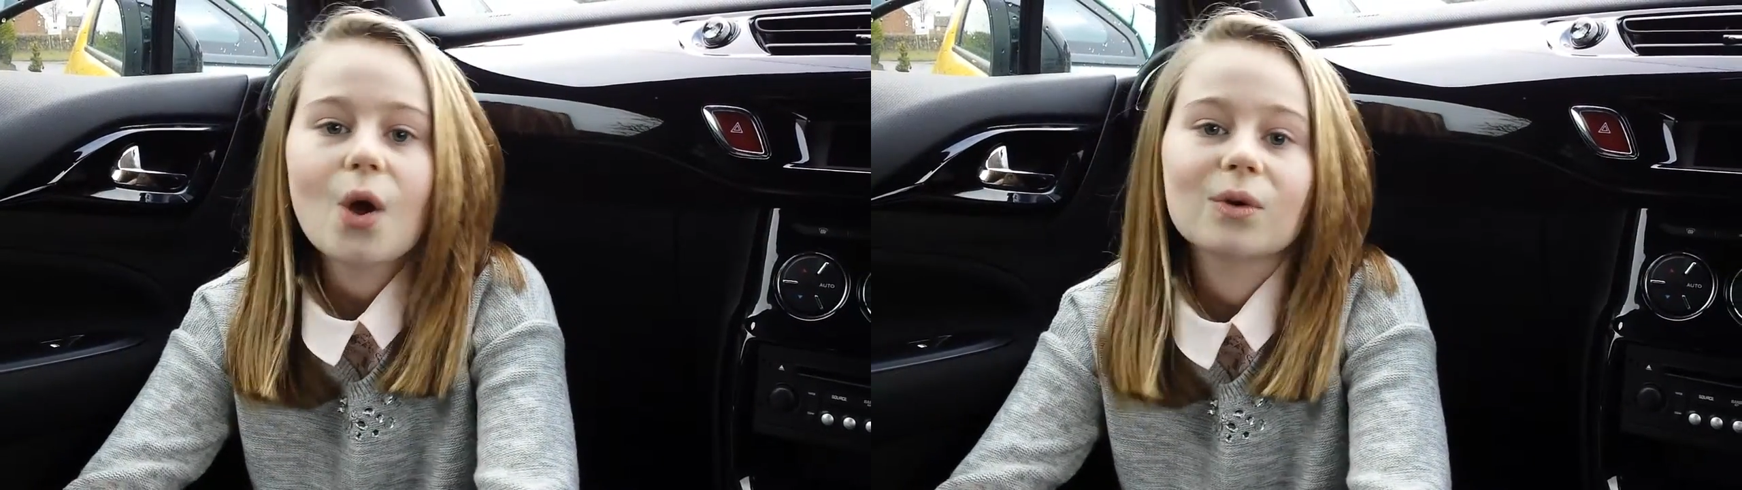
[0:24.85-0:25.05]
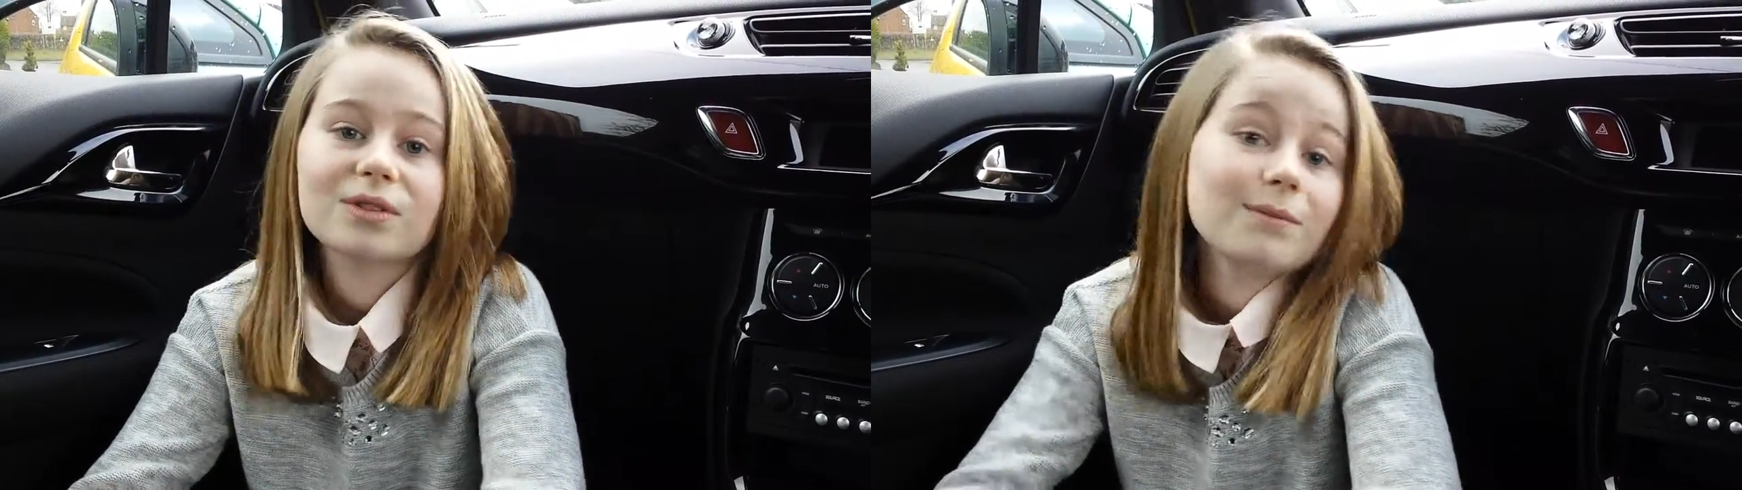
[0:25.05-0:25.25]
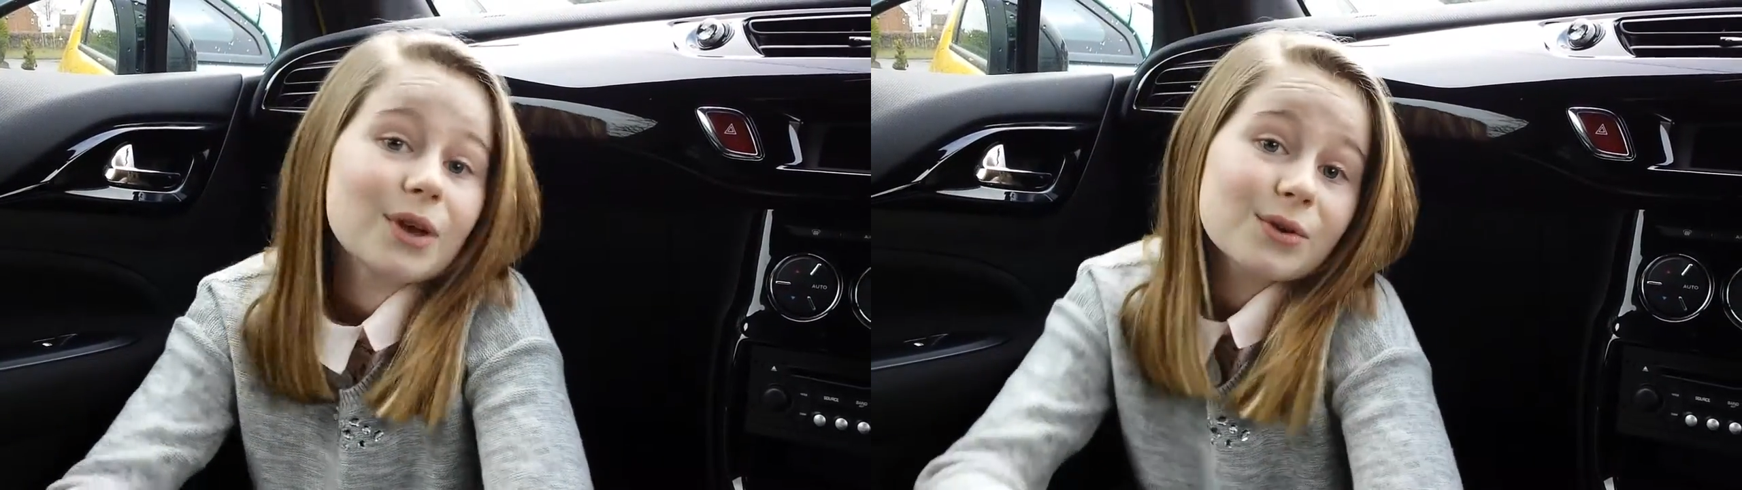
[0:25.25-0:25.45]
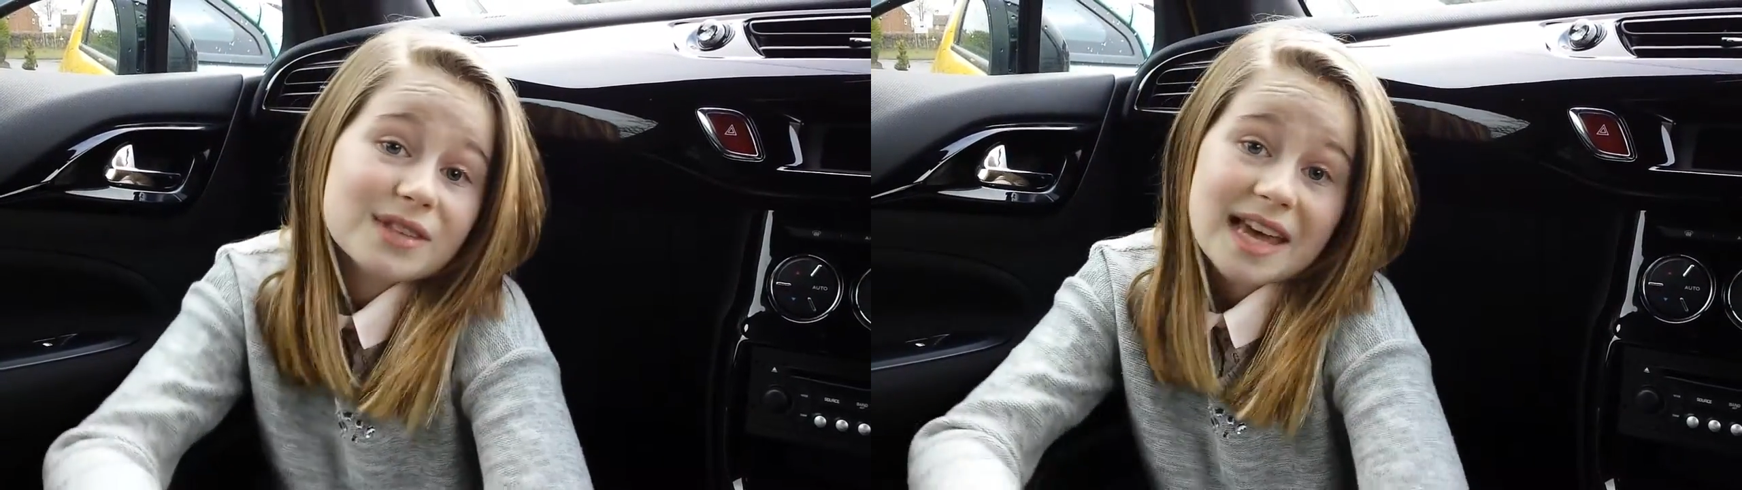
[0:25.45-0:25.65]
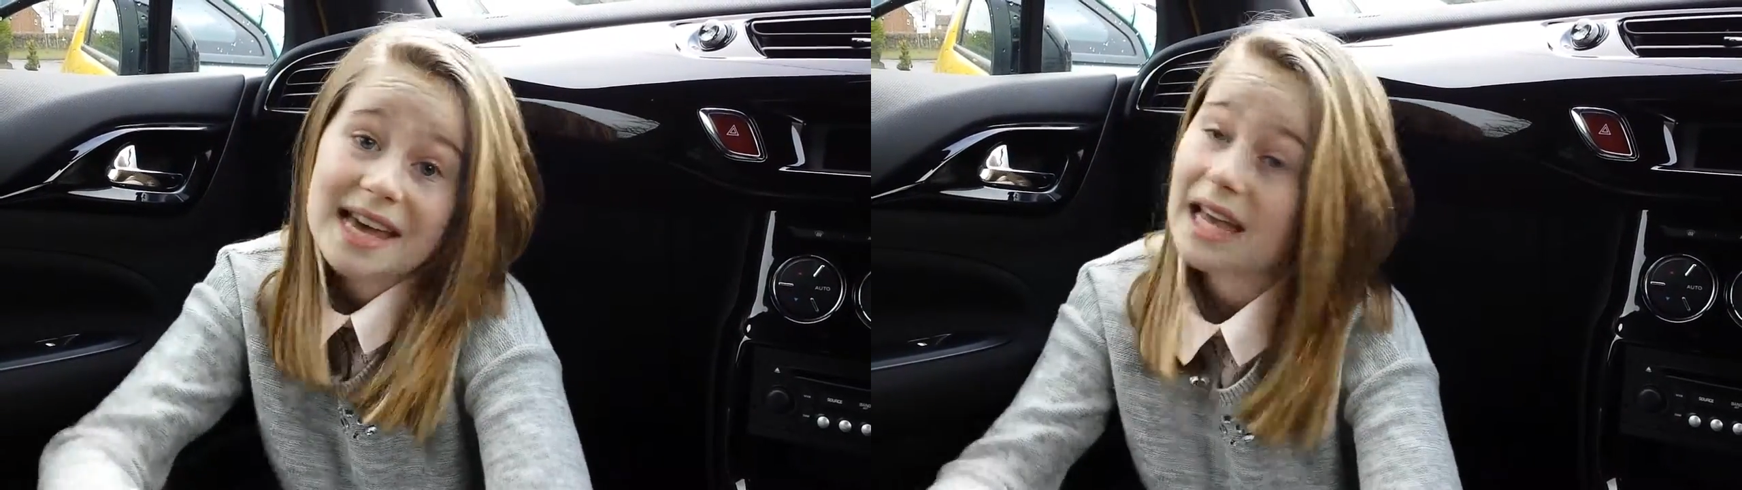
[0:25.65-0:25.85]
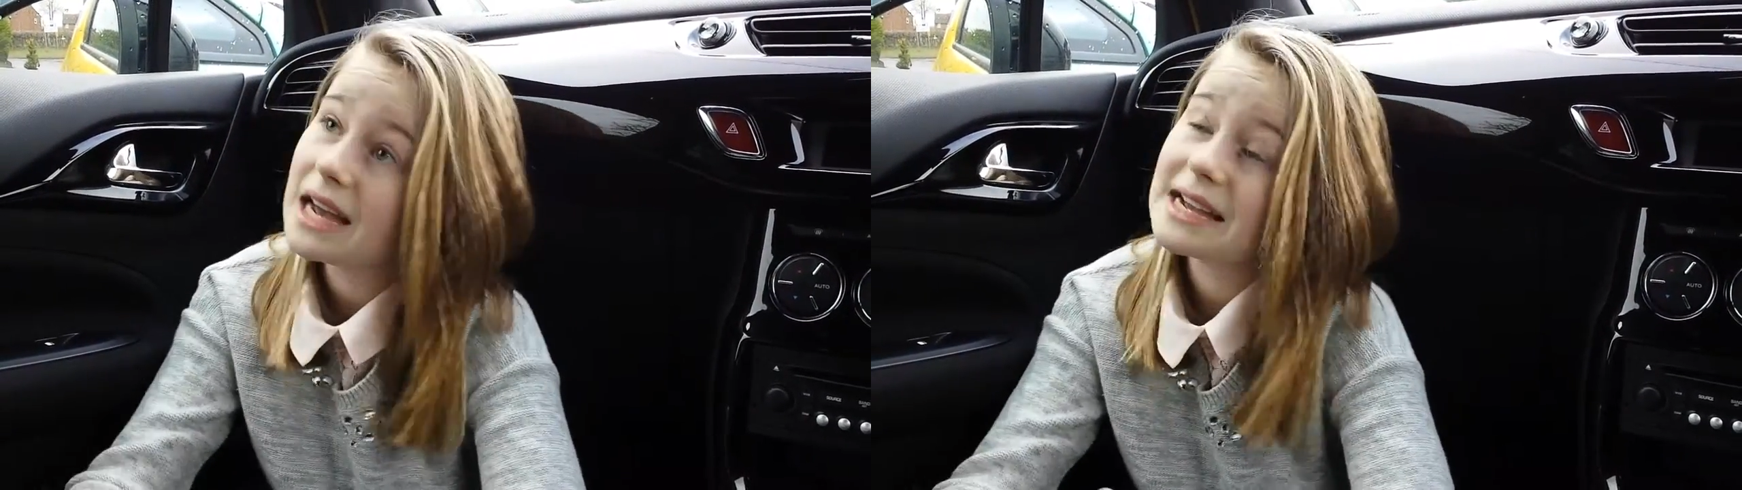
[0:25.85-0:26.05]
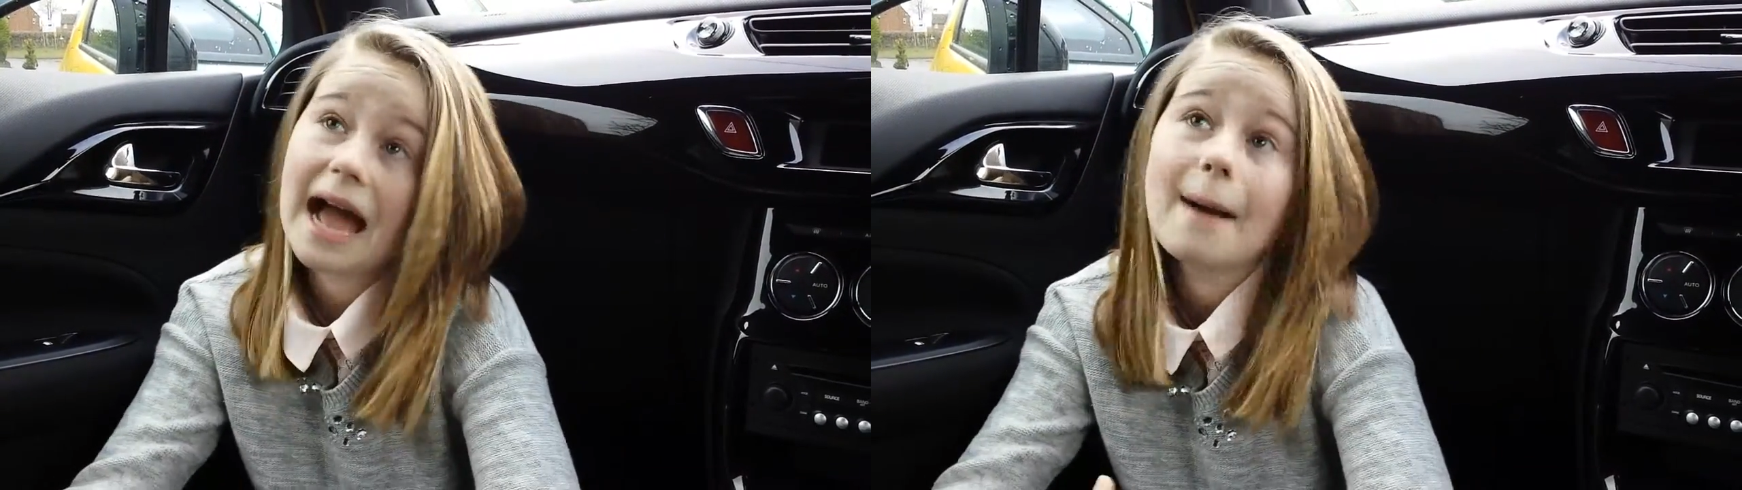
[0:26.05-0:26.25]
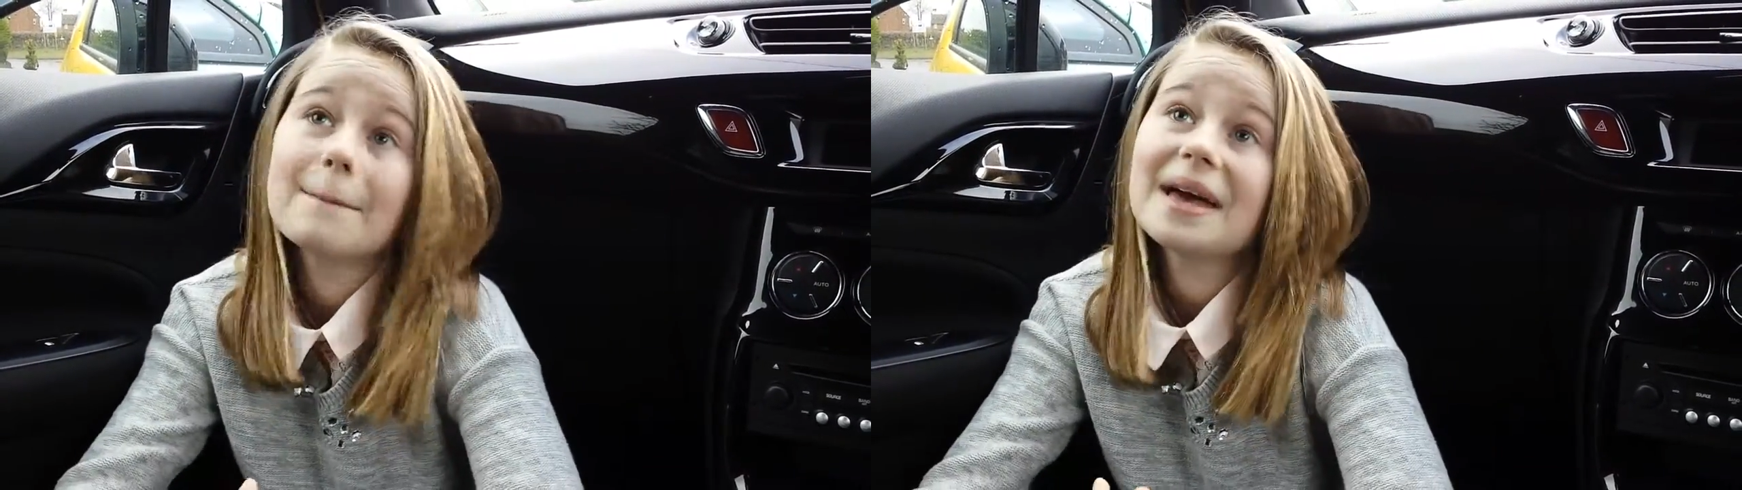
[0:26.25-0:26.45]
with music,
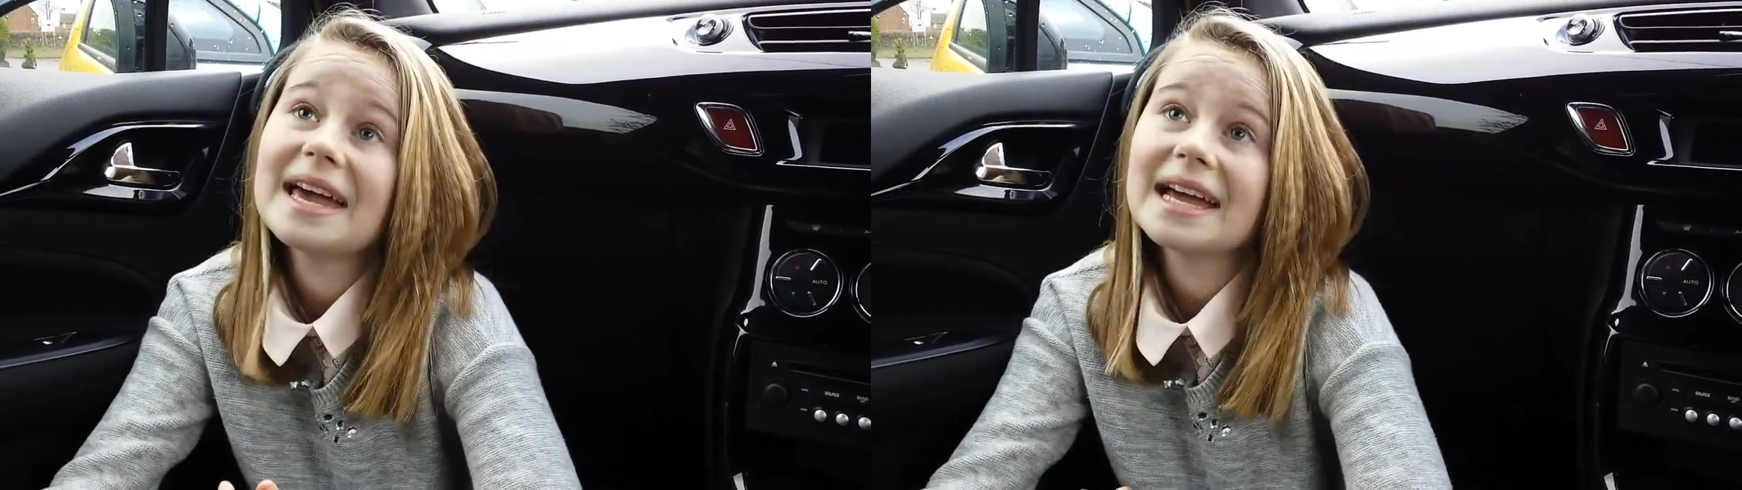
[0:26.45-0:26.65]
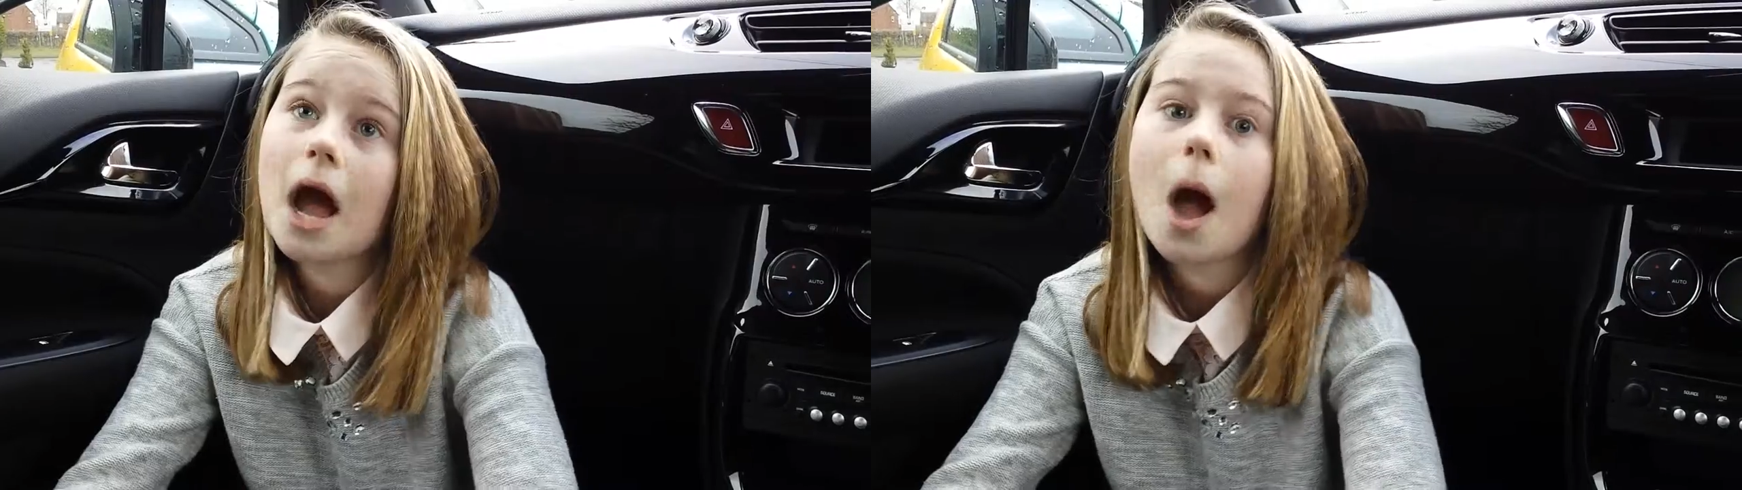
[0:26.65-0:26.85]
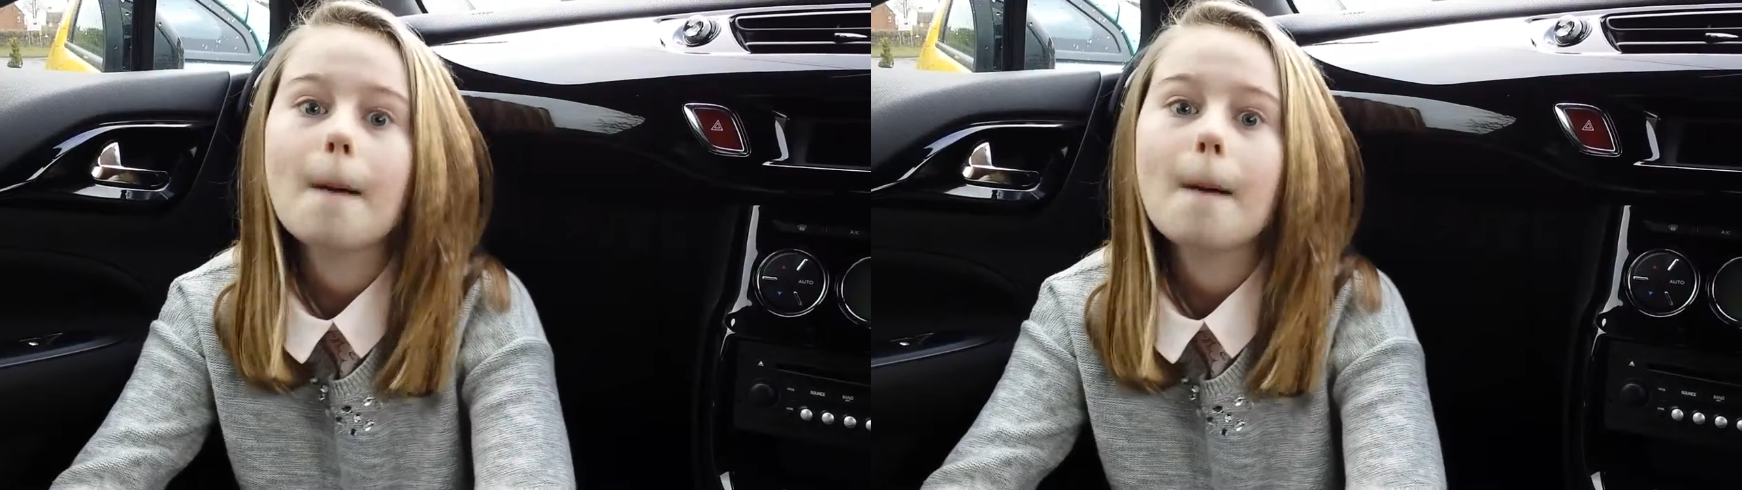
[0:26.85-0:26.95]
camping,